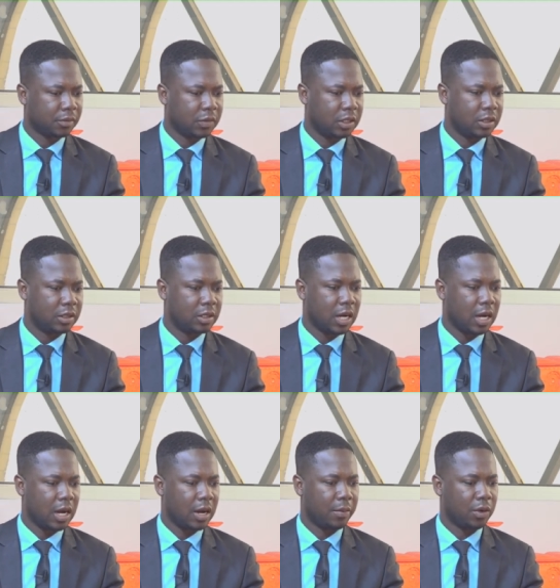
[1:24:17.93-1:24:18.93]

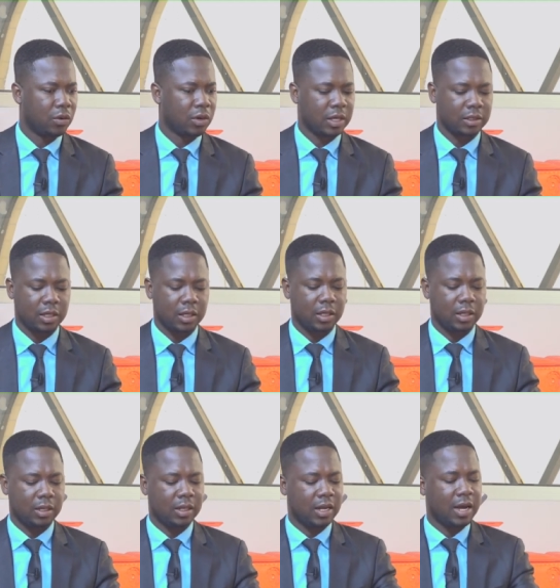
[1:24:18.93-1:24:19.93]
tisia menoka say
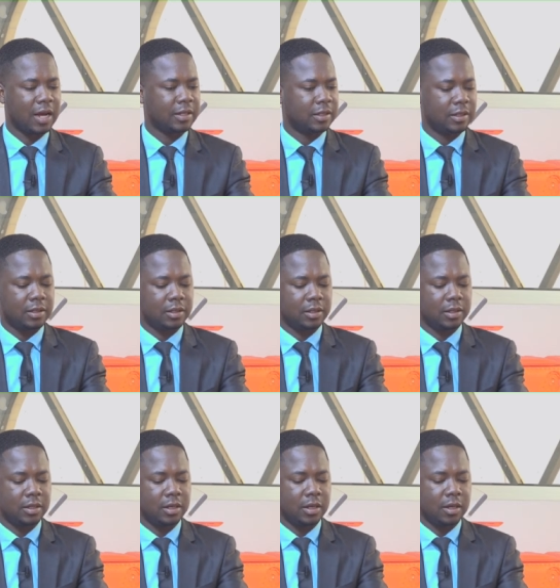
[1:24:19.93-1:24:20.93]
legacies
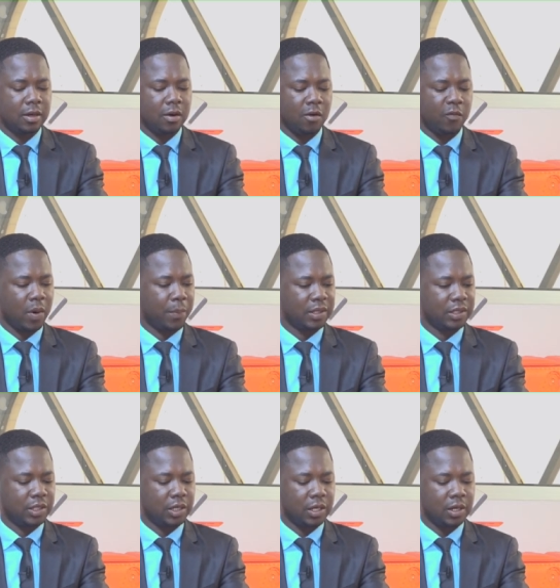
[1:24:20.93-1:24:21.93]
of papa
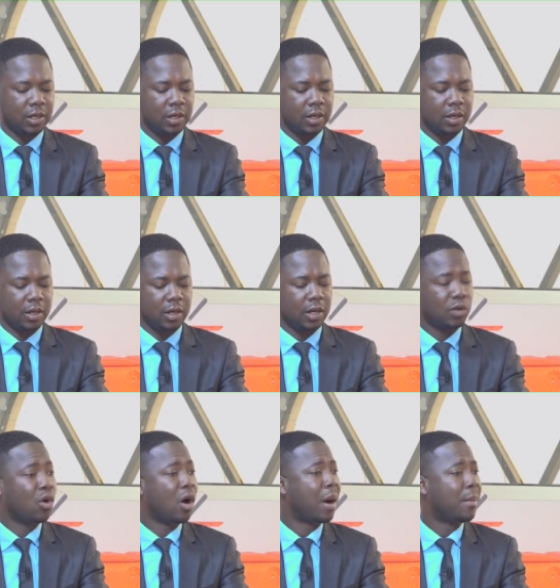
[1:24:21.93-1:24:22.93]
j do
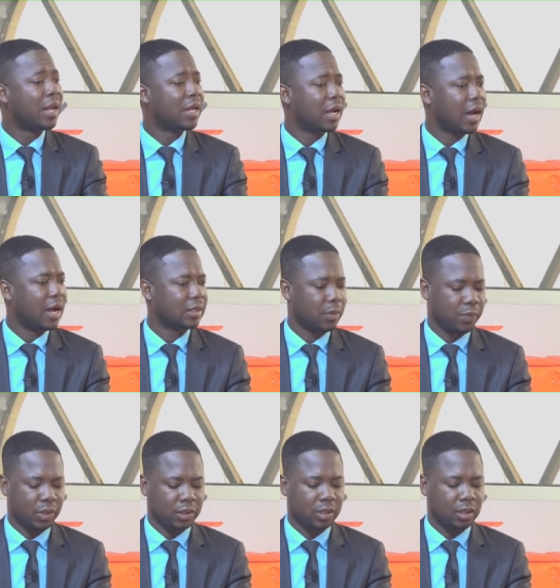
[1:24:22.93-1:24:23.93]
ababeye as a
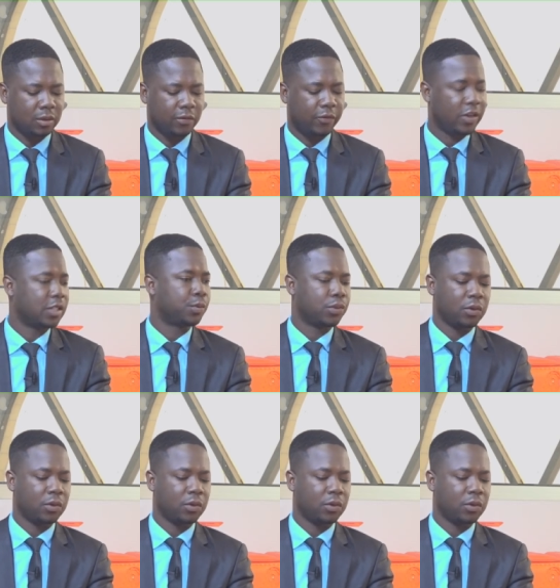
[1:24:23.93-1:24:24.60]
president first